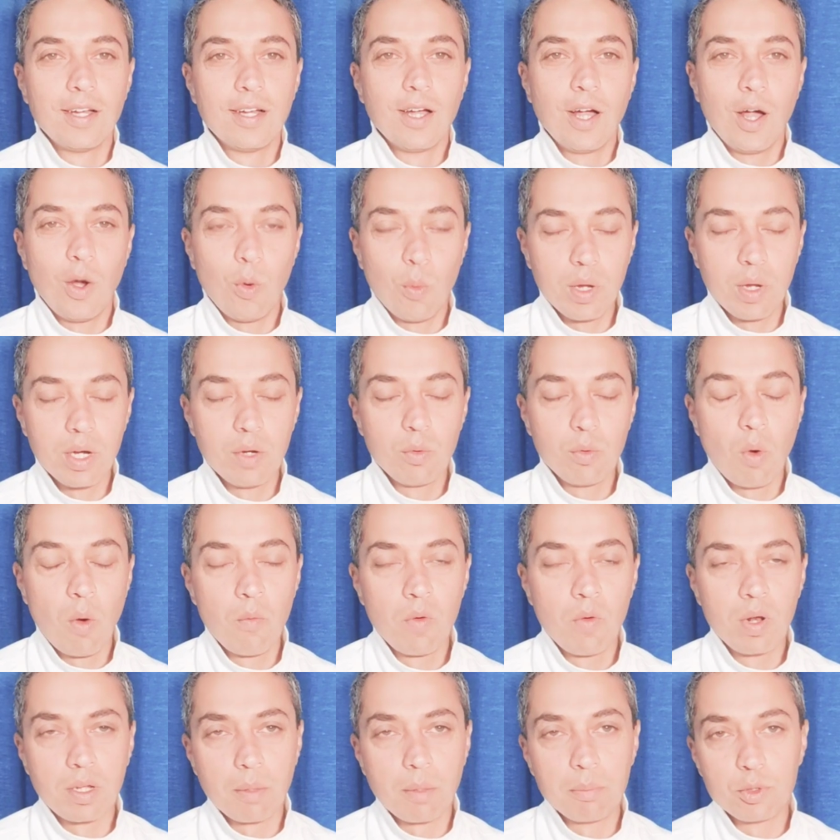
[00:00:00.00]
A very warm
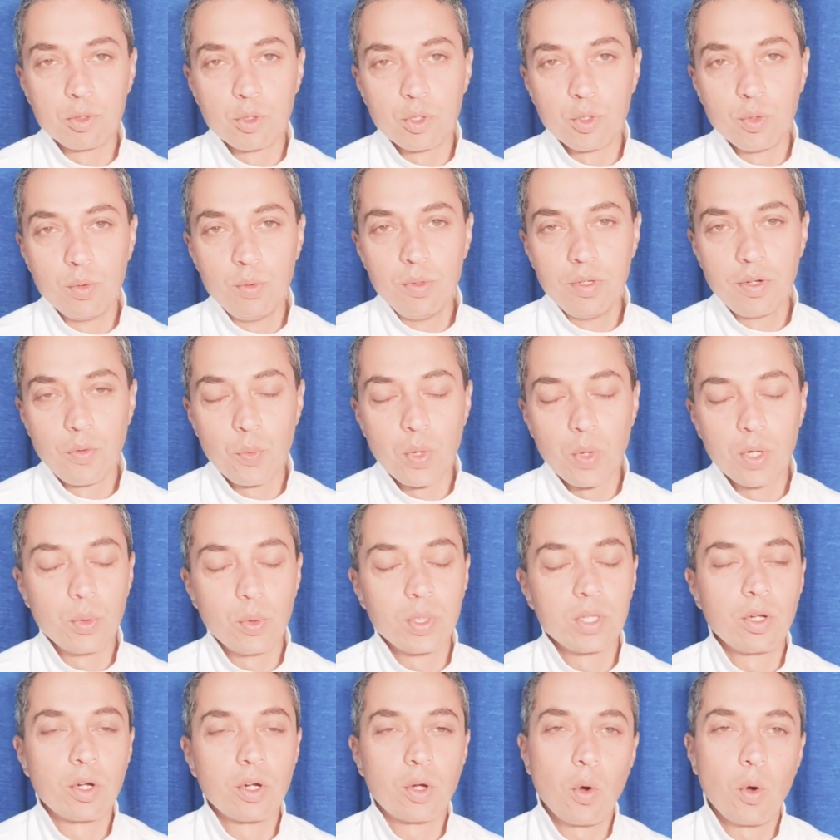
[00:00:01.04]
welcome to you. We are doing the
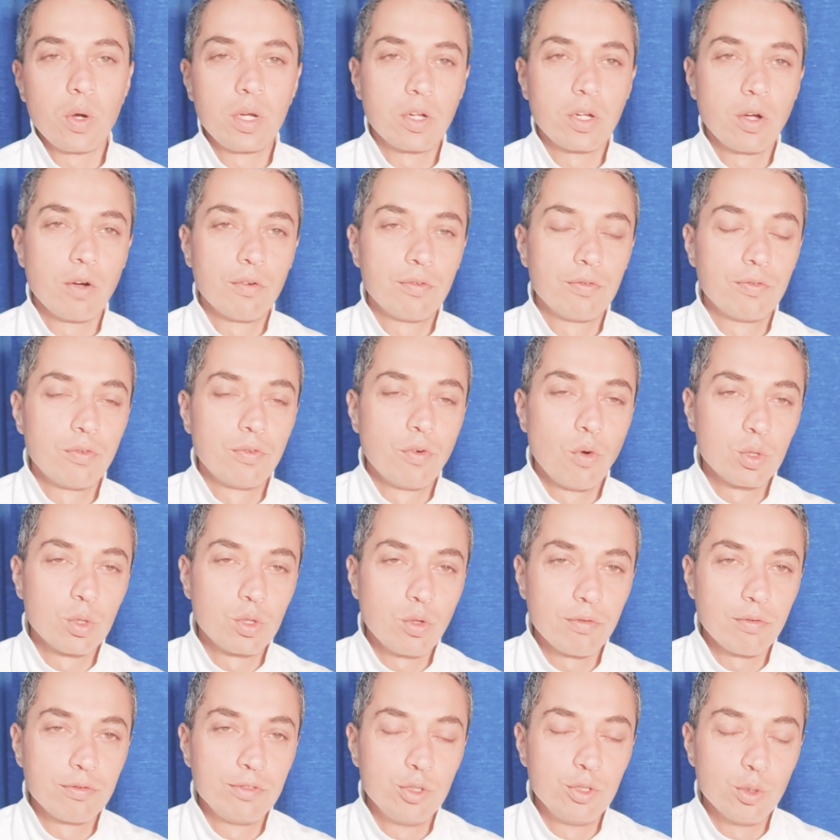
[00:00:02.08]
recording of fourth
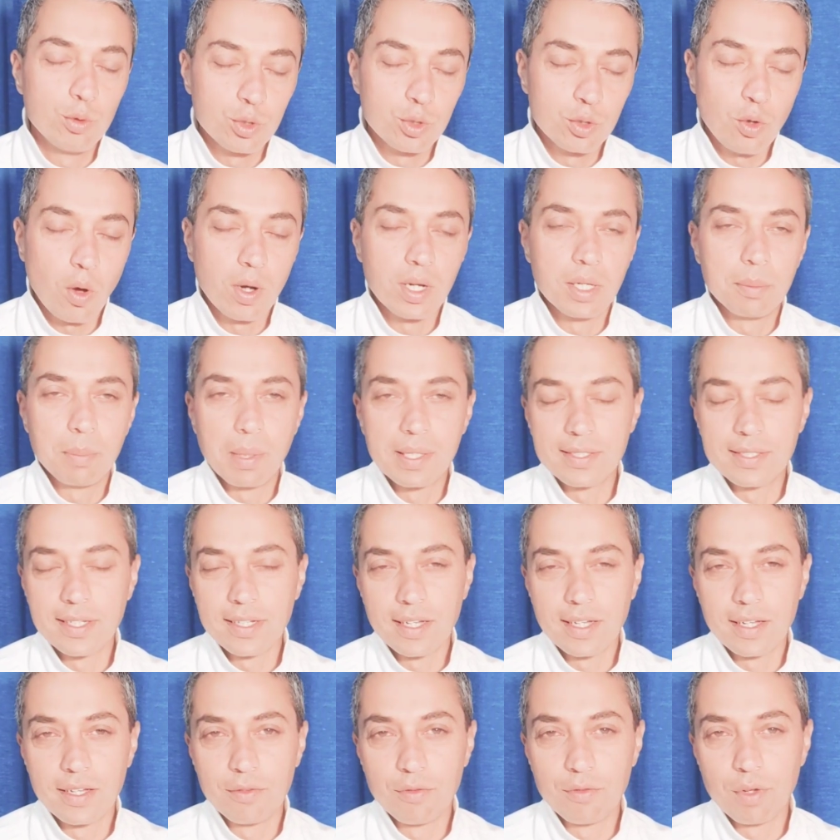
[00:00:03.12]
of June's Godly Blessing.
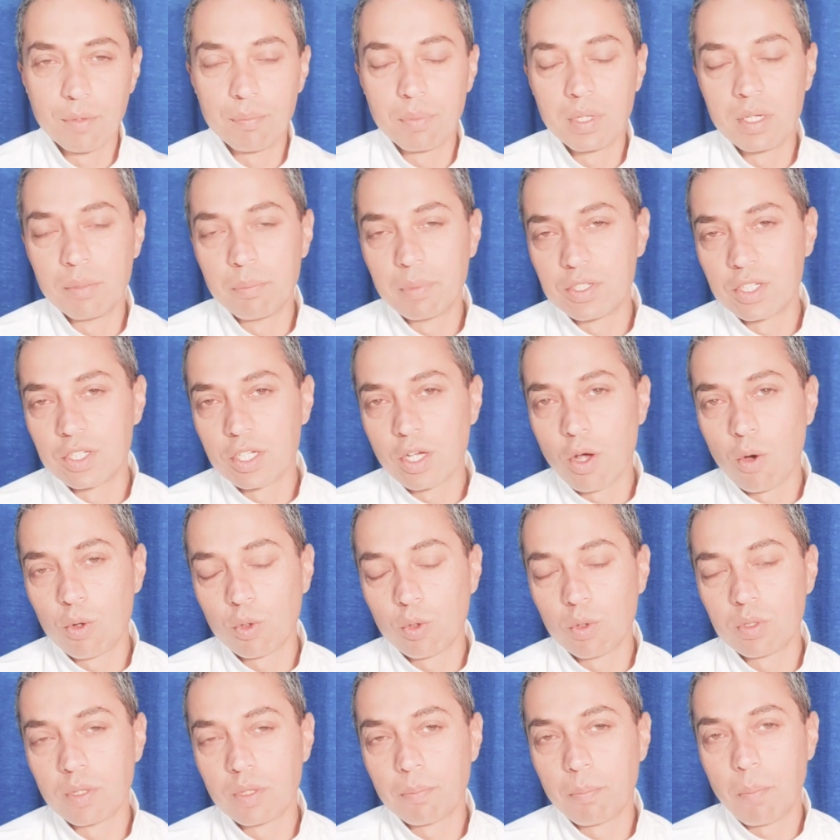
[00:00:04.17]
We've been missing out on
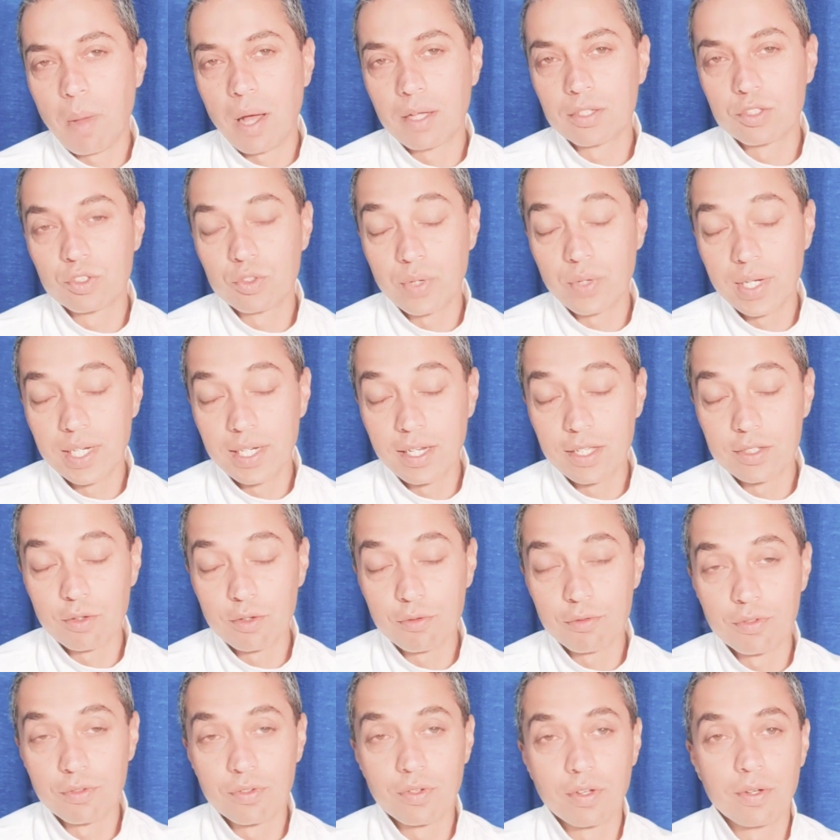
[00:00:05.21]
the past three days of
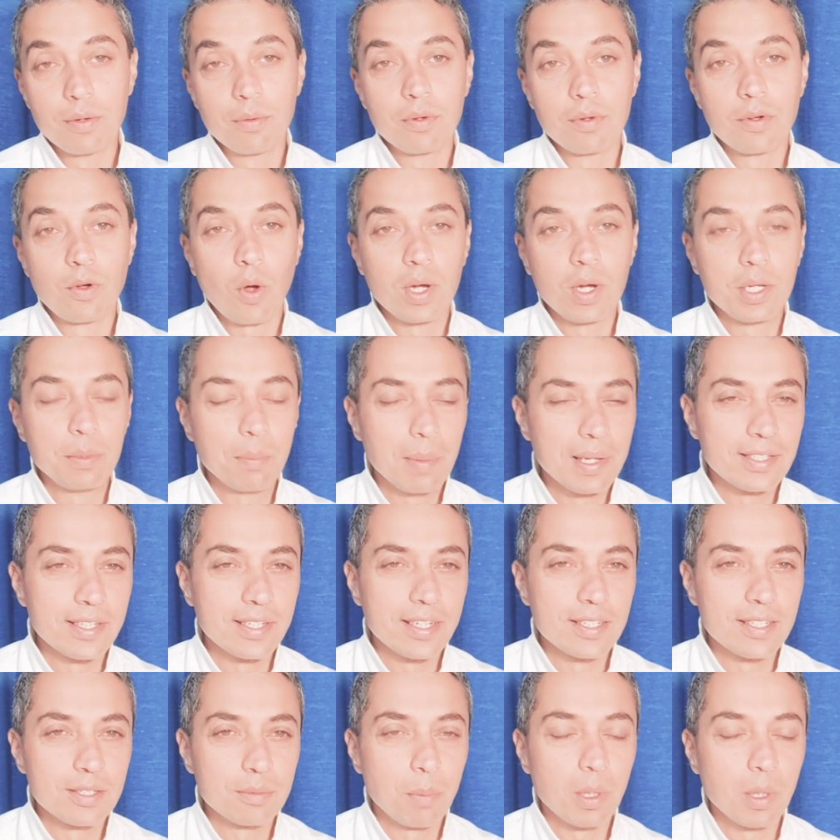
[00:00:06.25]
Godly
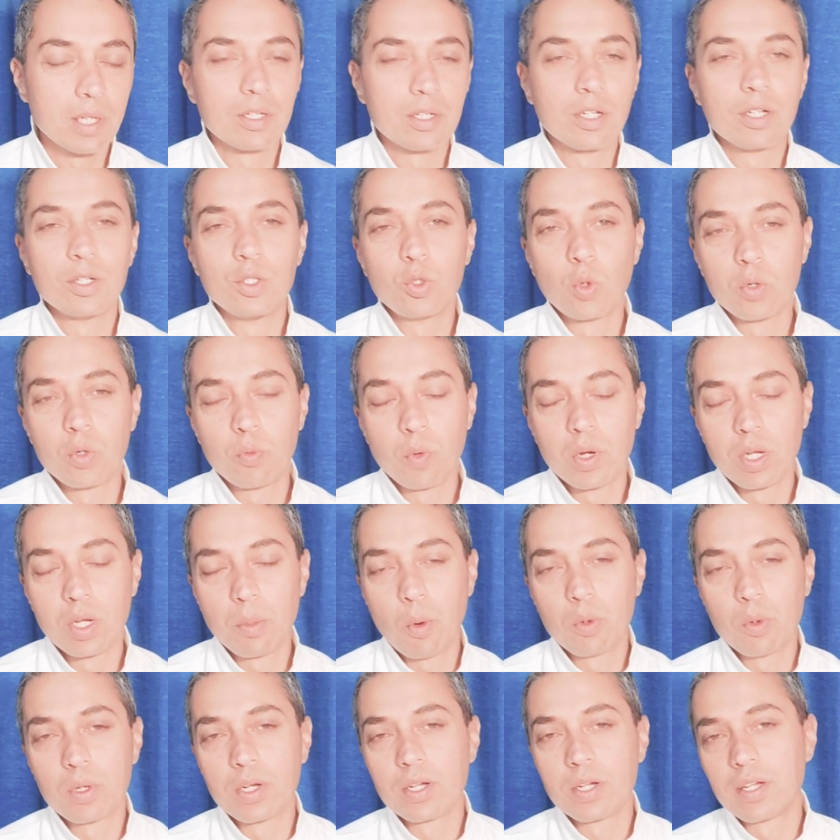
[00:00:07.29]
Blessings, but don't worry
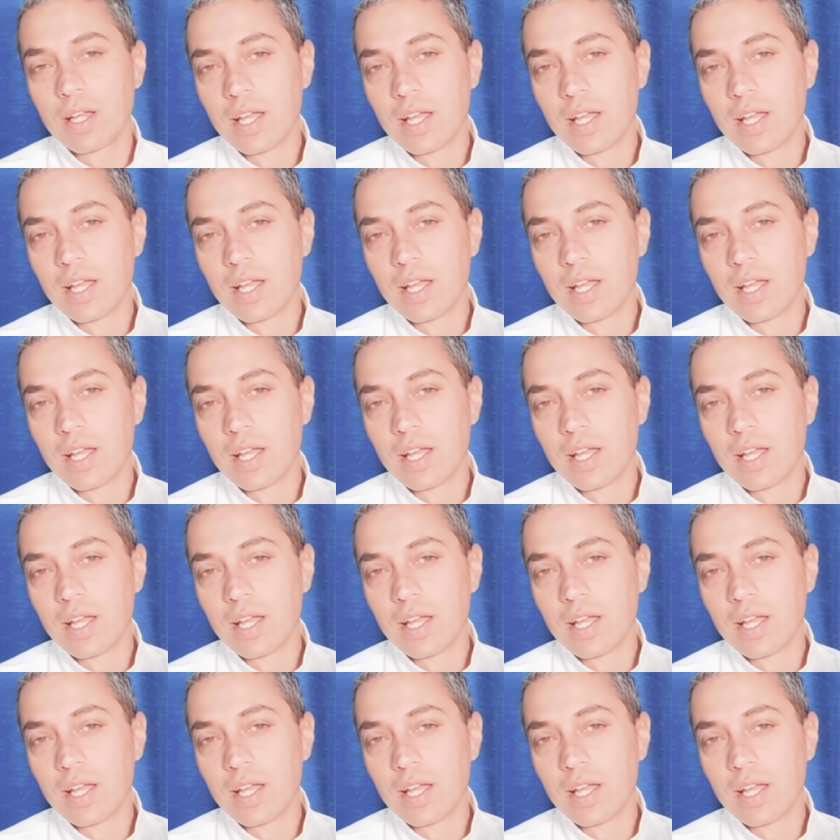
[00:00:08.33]
about it.